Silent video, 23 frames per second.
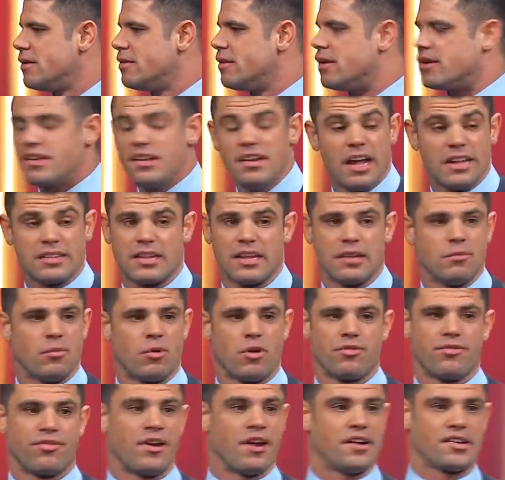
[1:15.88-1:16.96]
There's nothing
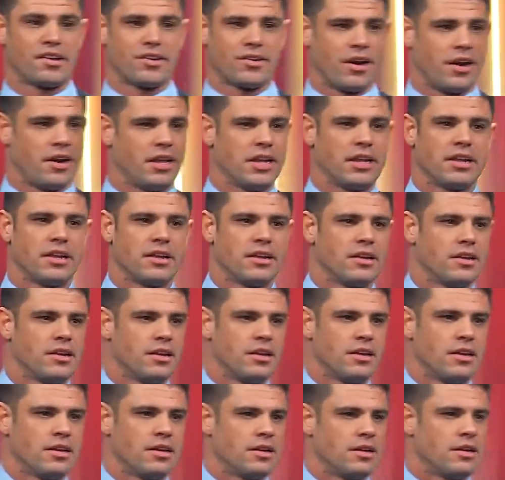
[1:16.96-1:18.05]
more frustrating
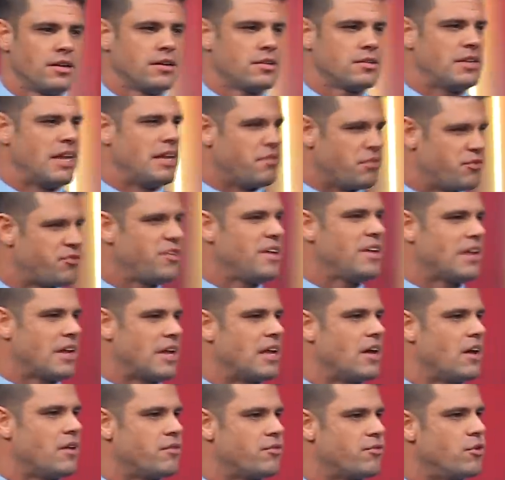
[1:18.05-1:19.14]
than
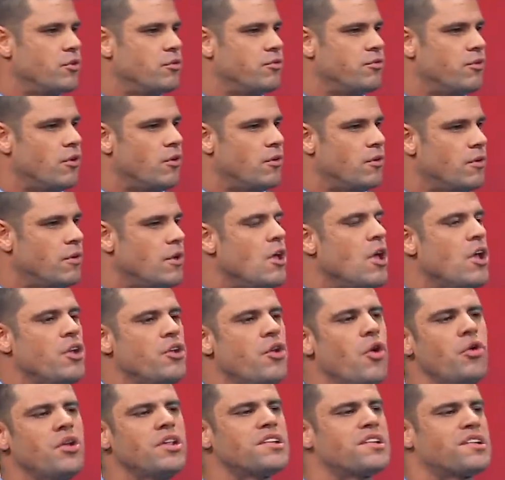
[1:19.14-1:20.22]
feeling unfruitful.
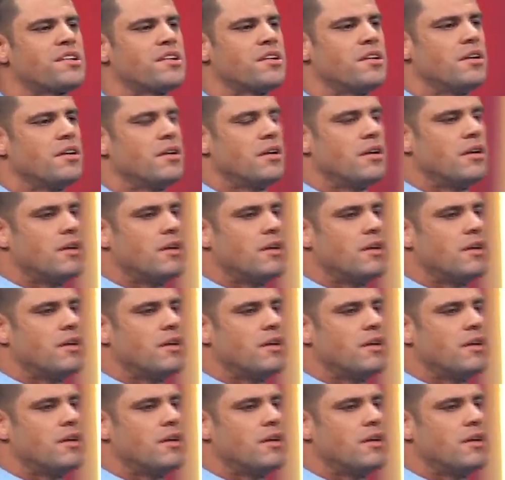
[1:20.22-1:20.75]
Notice